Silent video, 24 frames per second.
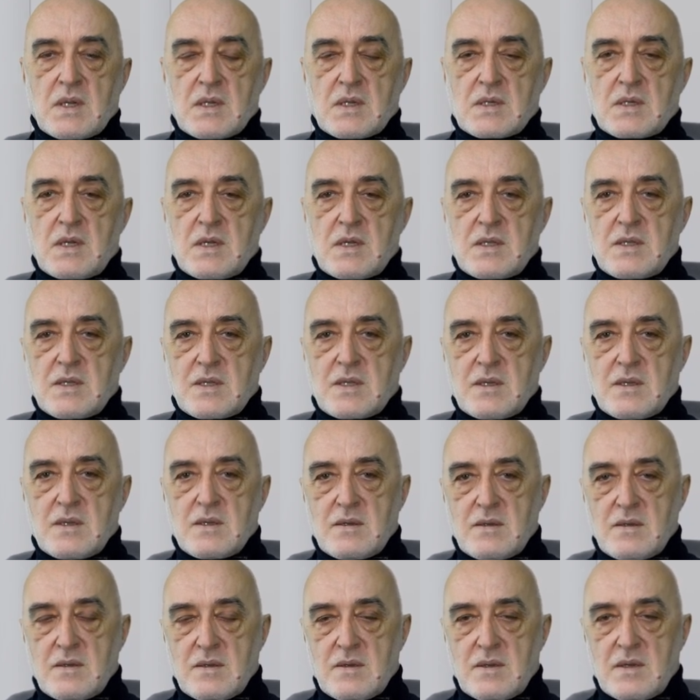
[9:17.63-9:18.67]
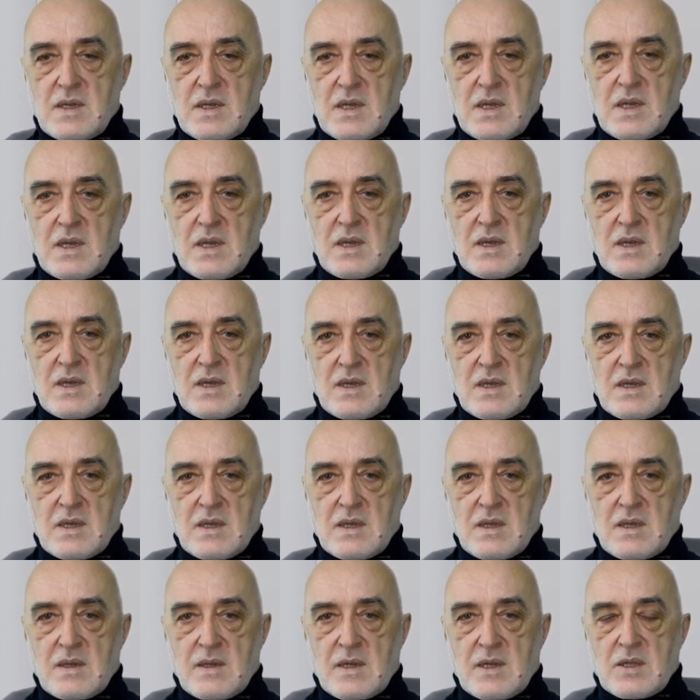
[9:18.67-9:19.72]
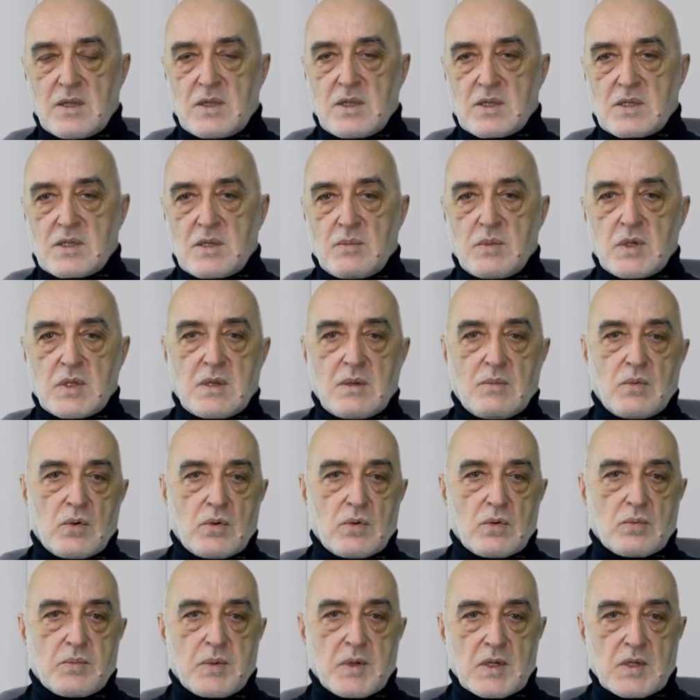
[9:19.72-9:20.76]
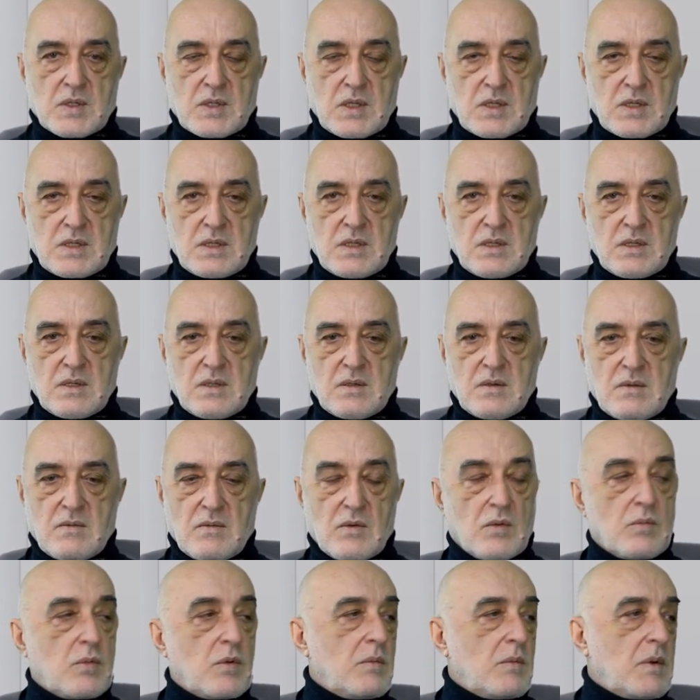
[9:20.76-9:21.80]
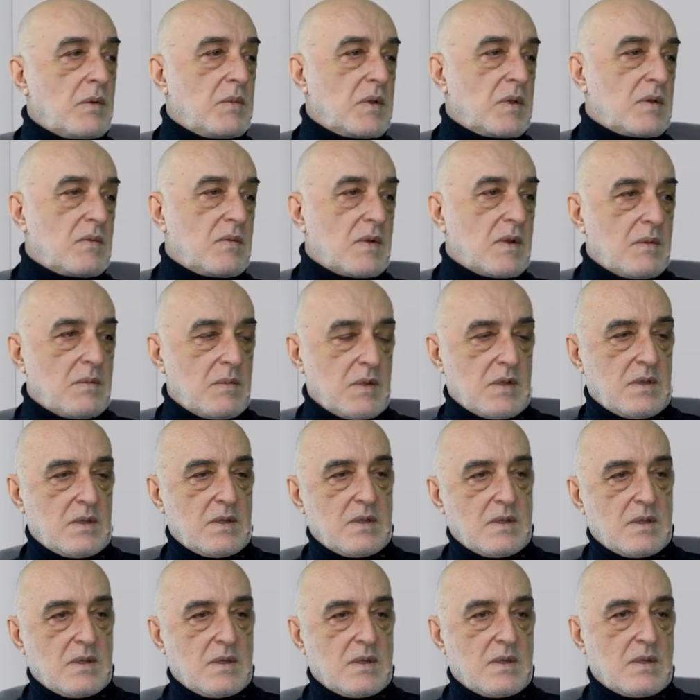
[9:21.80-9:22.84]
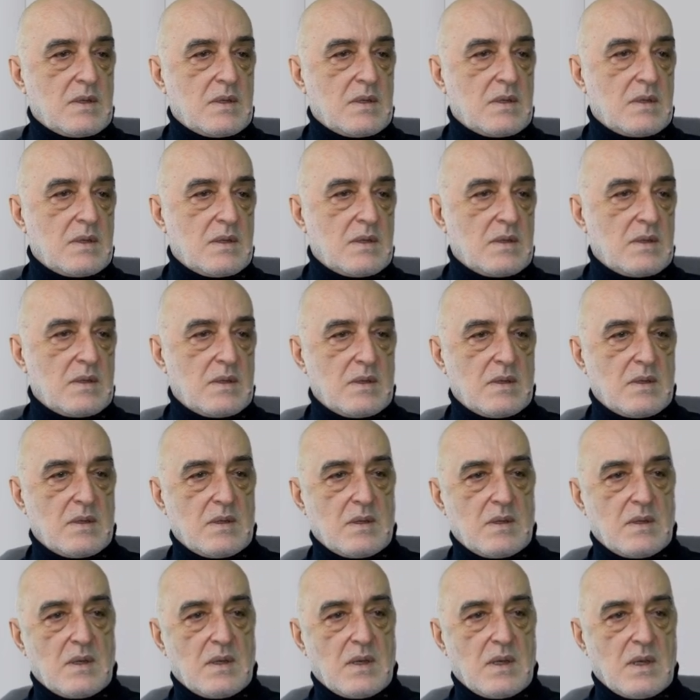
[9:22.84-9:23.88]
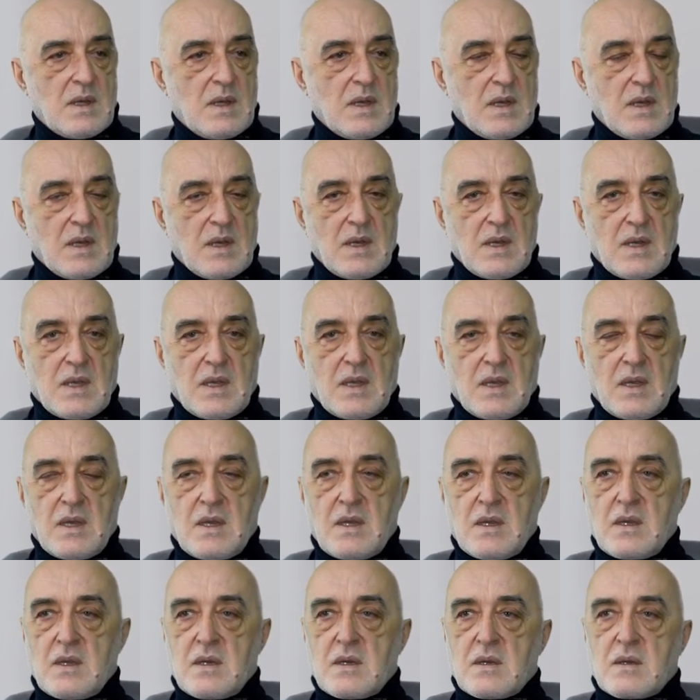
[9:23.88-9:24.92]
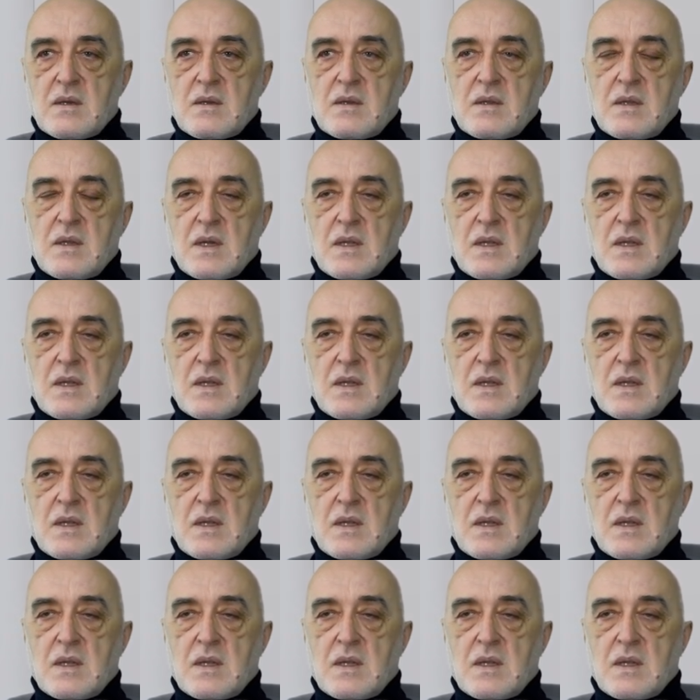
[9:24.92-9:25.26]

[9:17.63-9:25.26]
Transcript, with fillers: But still, follow very closely, because these events can happen at any point of time. And